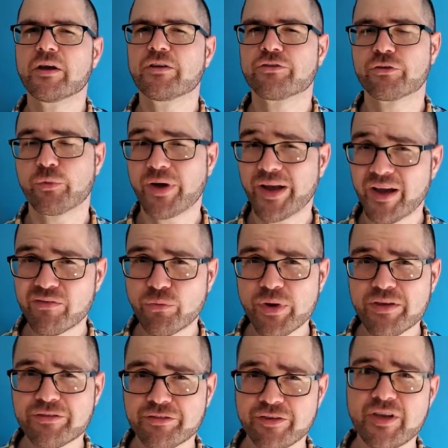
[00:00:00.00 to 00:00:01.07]
So have
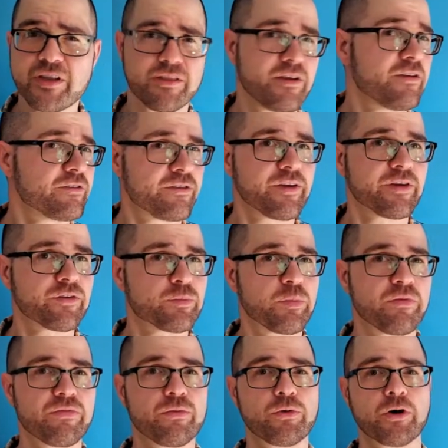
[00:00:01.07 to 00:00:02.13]
we seen these things
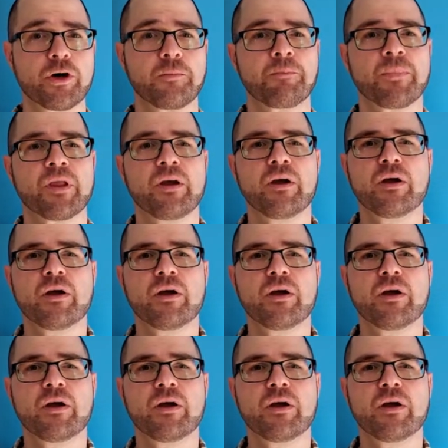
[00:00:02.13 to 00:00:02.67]
before?